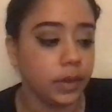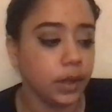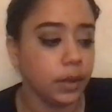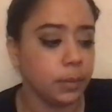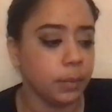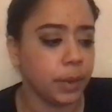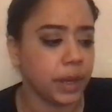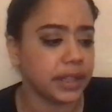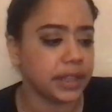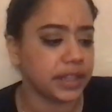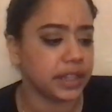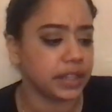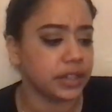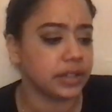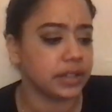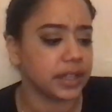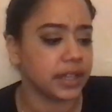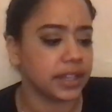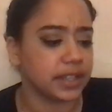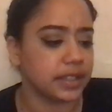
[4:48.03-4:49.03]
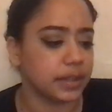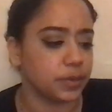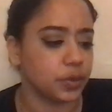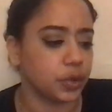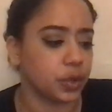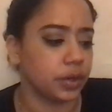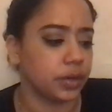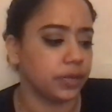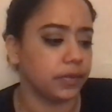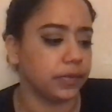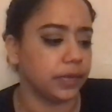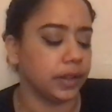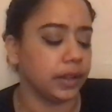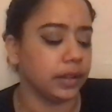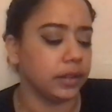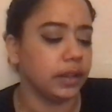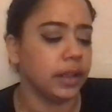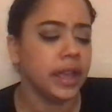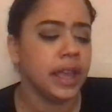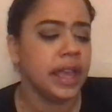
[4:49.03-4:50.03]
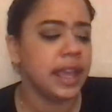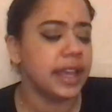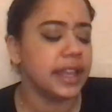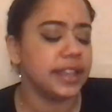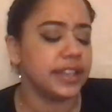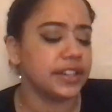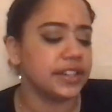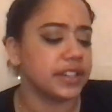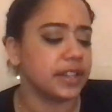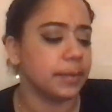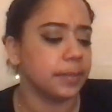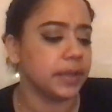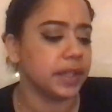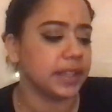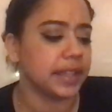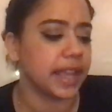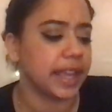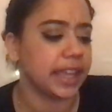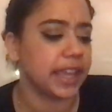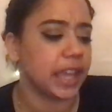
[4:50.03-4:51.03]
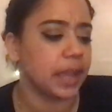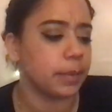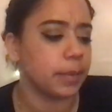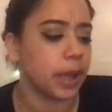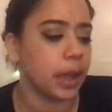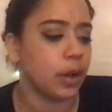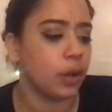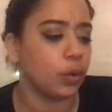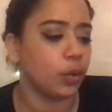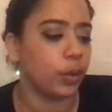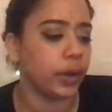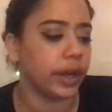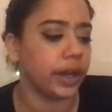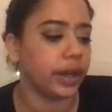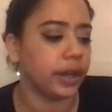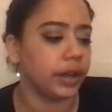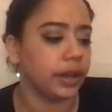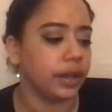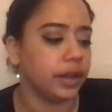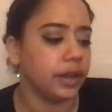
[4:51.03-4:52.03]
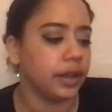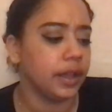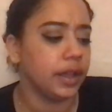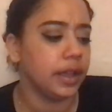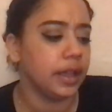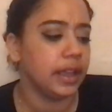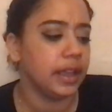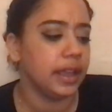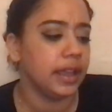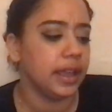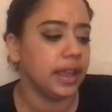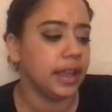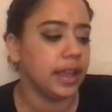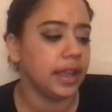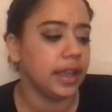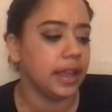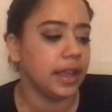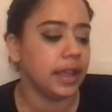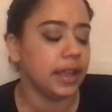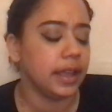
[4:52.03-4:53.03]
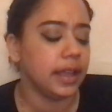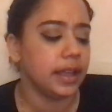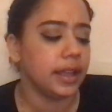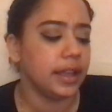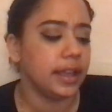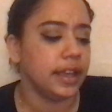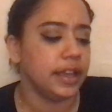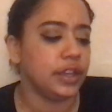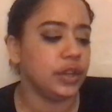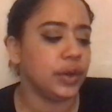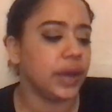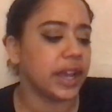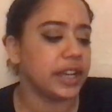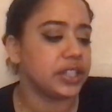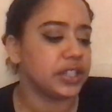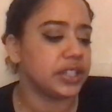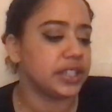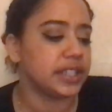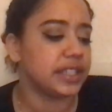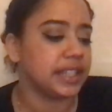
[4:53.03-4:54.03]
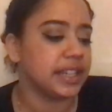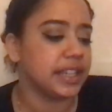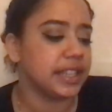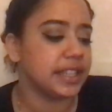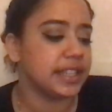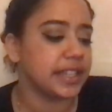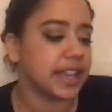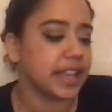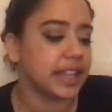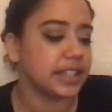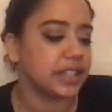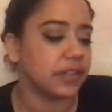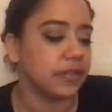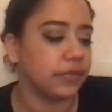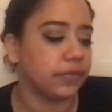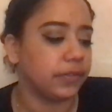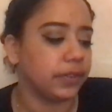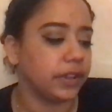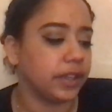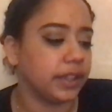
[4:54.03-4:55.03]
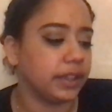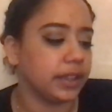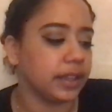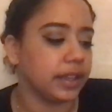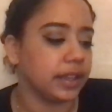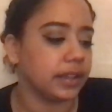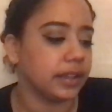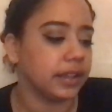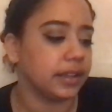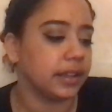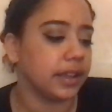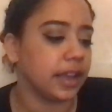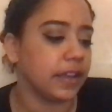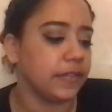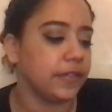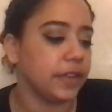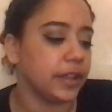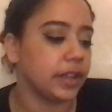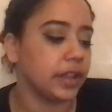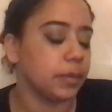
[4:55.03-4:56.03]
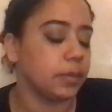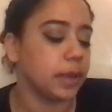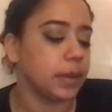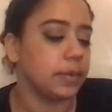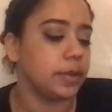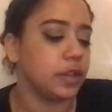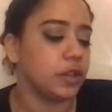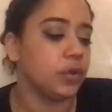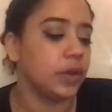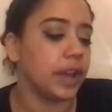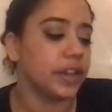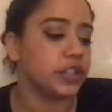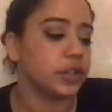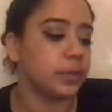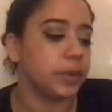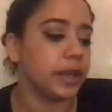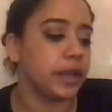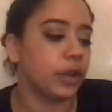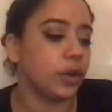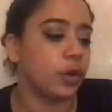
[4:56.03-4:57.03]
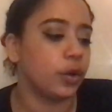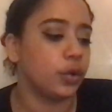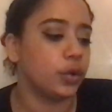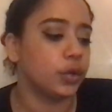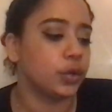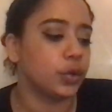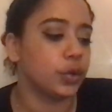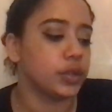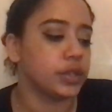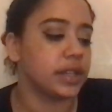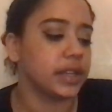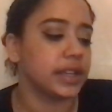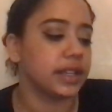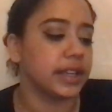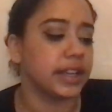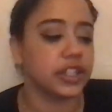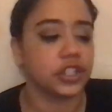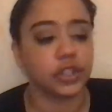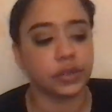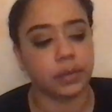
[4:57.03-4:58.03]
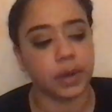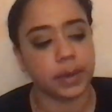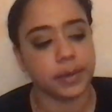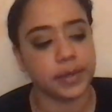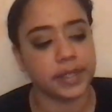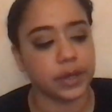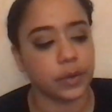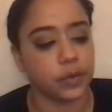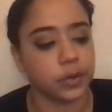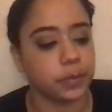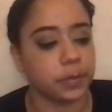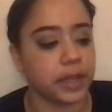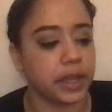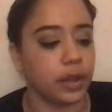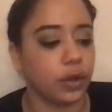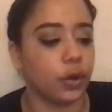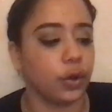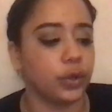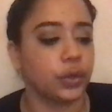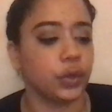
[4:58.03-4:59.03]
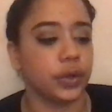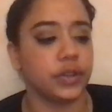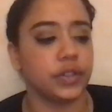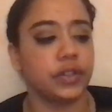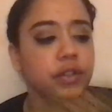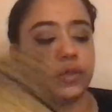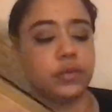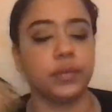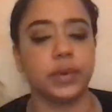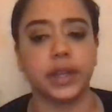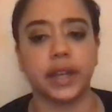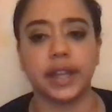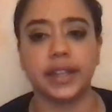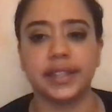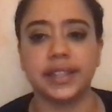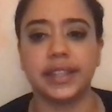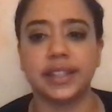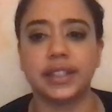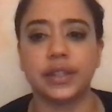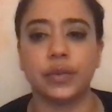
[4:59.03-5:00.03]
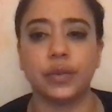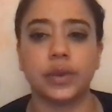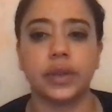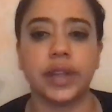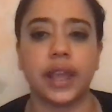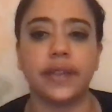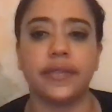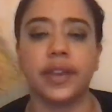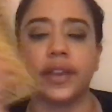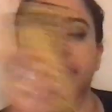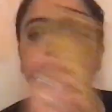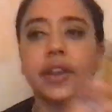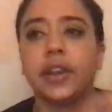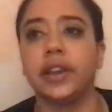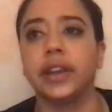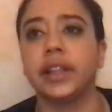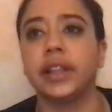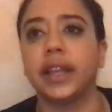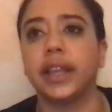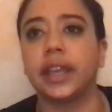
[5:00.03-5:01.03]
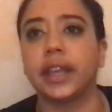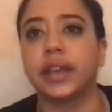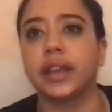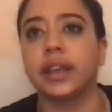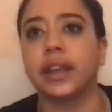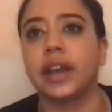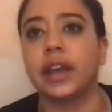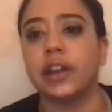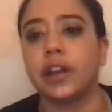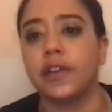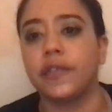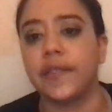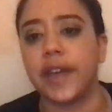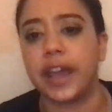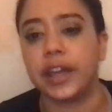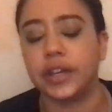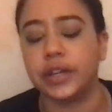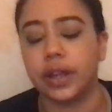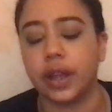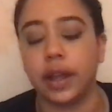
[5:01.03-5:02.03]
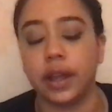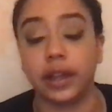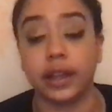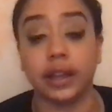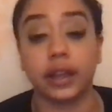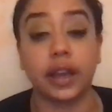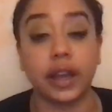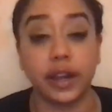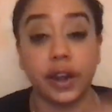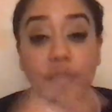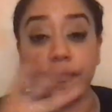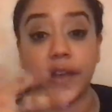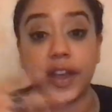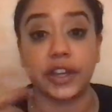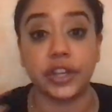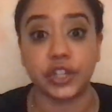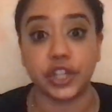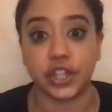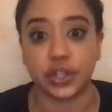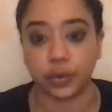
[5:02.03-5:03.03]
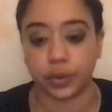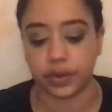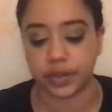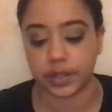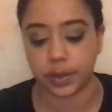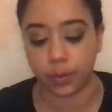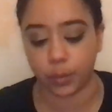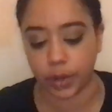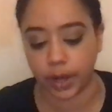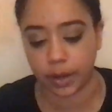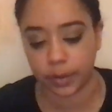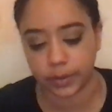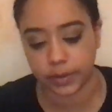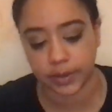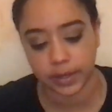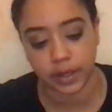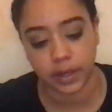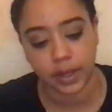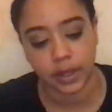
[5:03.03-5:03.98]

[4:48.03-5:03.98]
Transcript: But there's like some sort of, there's something that came out where you guys just see this as conflicting. I feel like maybe you guys are being cold towards a connection, maybe someone's being cold towards you, but I see someone having a very like cut off energy towards someone else.